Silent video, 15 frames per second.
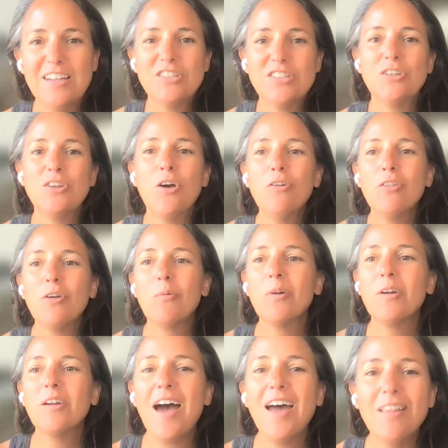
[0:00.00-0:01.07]
to know that
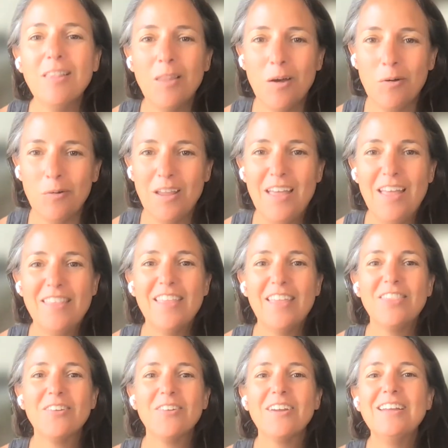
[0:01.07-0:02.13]
we're not alone
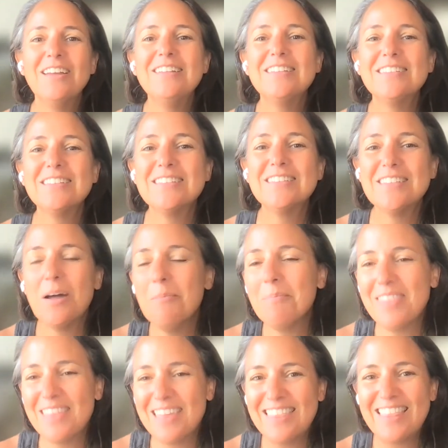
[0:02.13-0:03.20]
that there is
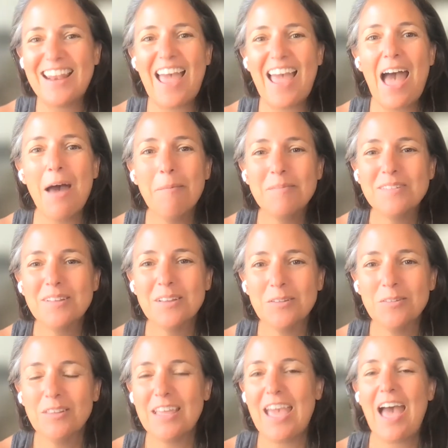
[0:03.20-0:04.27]
something that
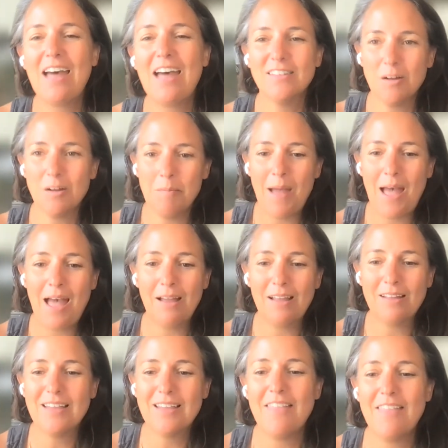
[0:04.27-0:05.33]
absolutely has our back
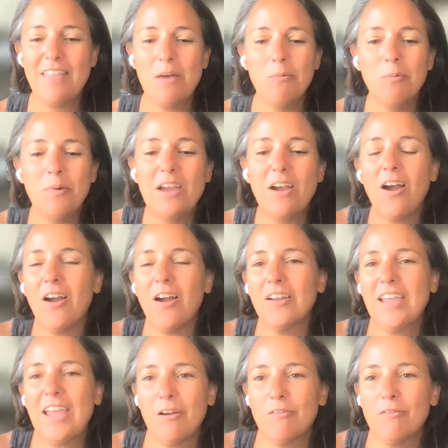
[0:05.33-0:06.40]
and that we are
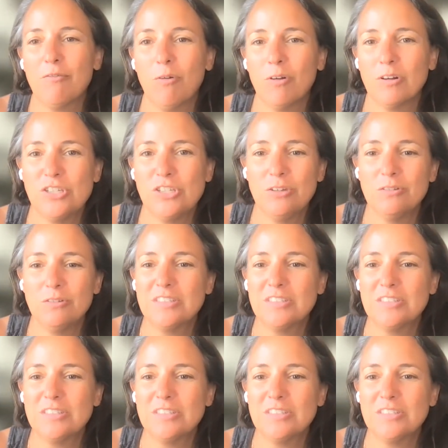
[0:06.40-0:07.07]
cared for too.